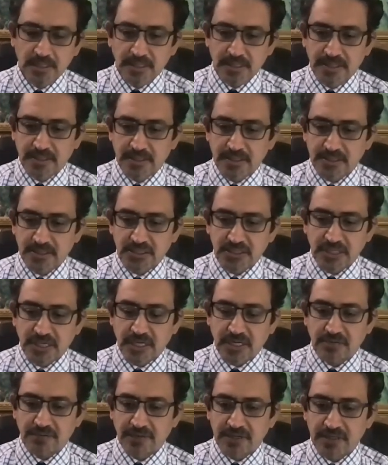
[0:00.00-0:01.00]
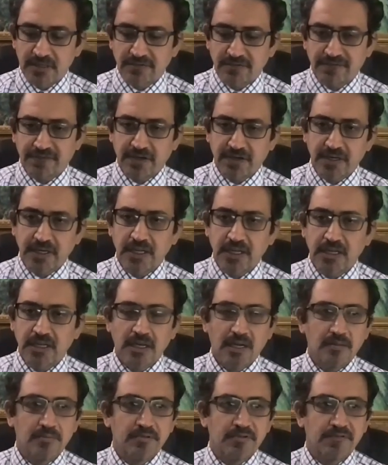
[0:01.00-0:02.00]
in the chat where the funding
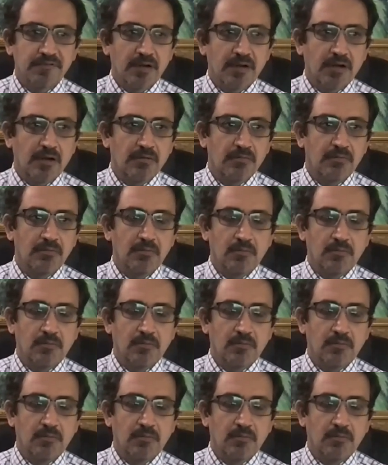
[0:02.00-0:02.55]
comes from.